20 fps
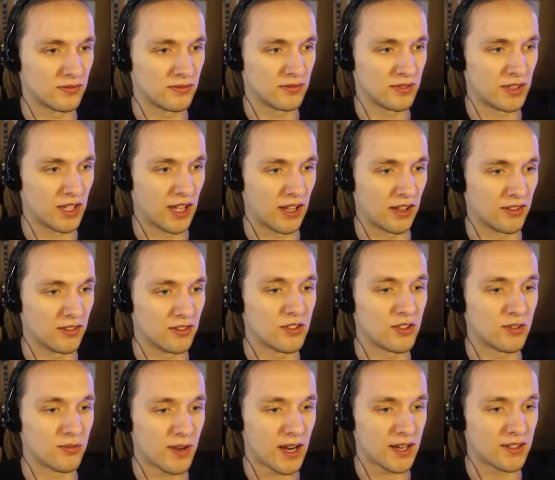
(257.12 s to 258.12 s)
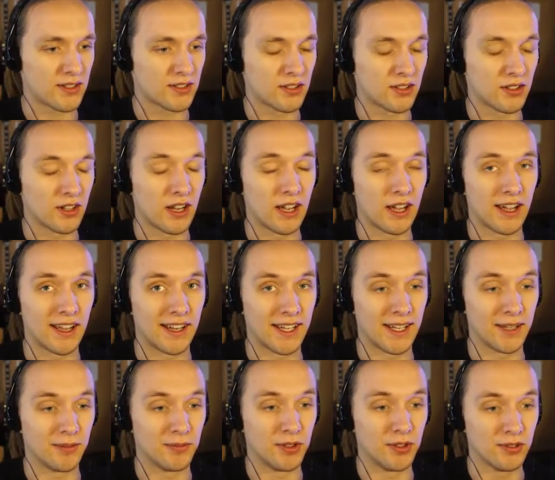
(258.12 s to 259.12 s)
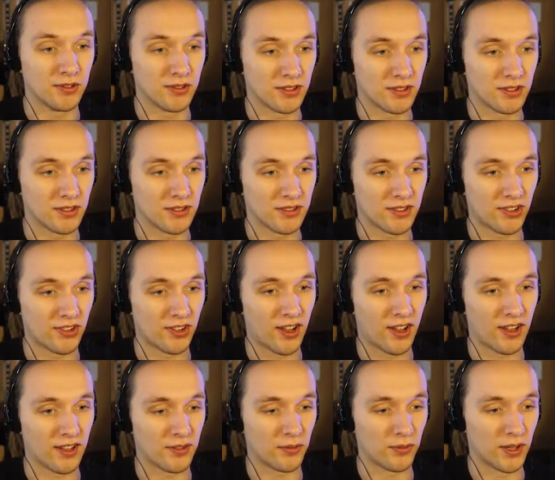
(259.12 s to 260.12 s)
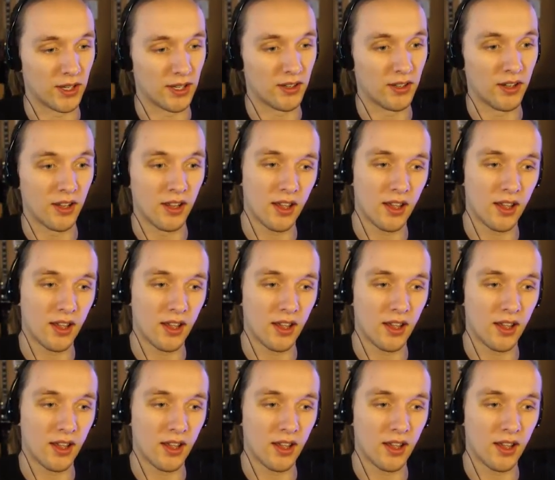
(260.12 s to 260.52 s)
yeah, director Gabe Newell saw it and went,